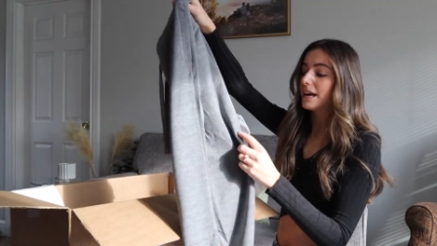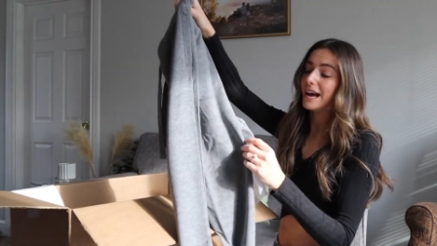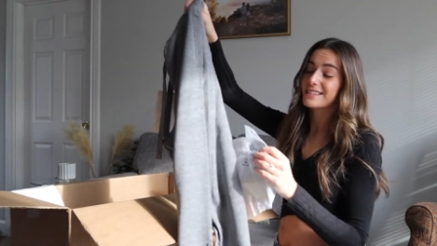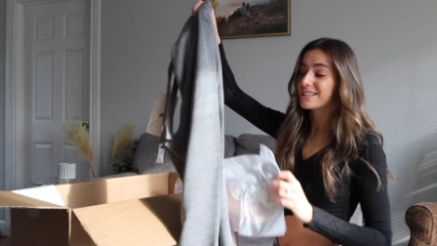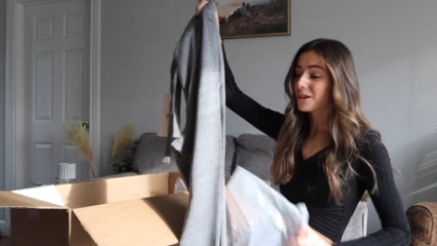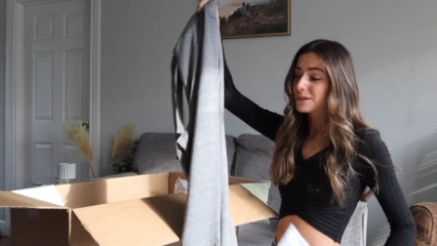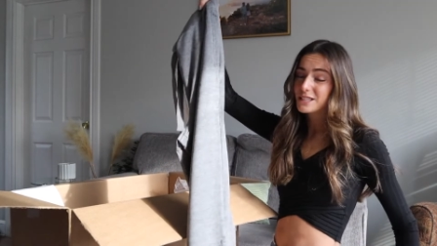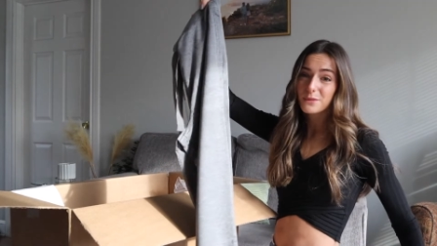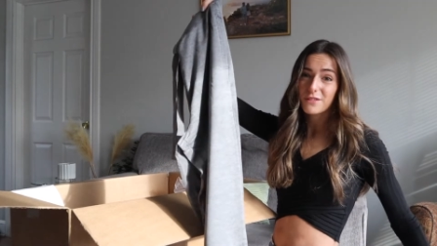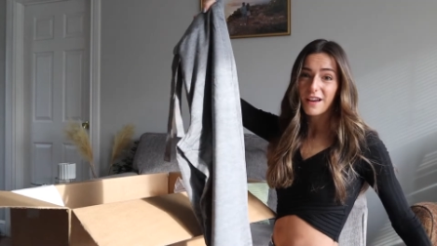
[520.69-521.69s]
As
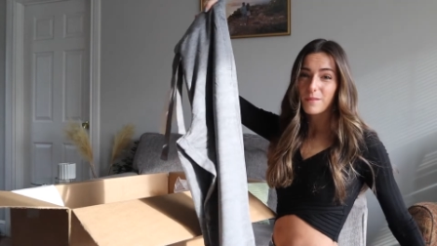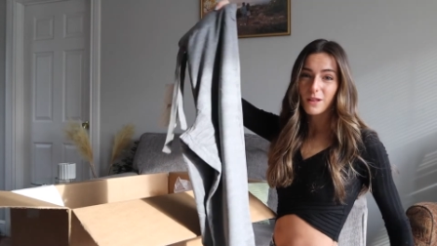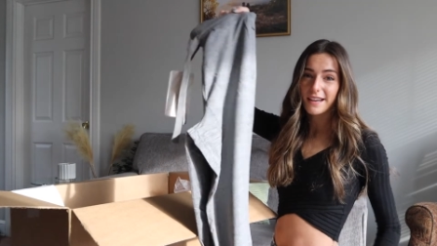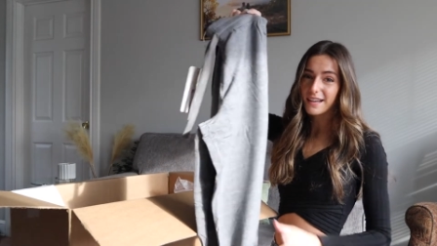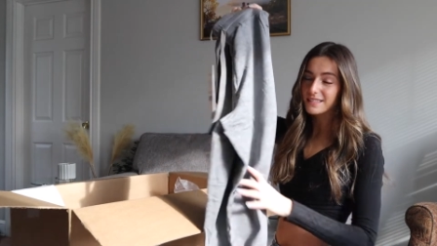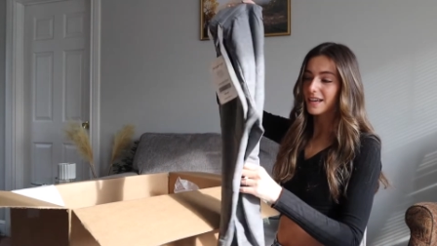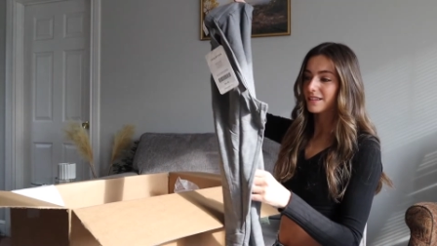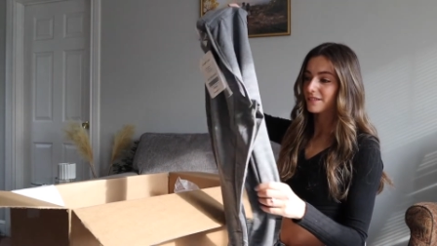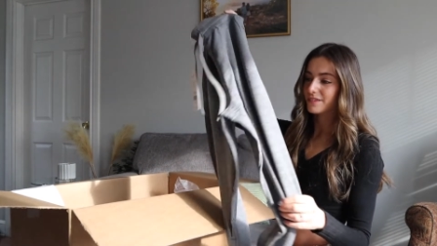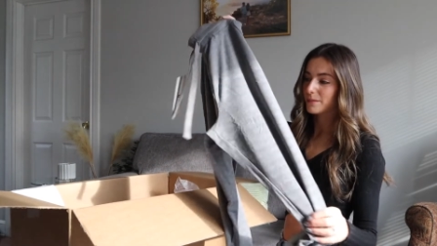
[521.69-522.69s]
always with Fabletics, I love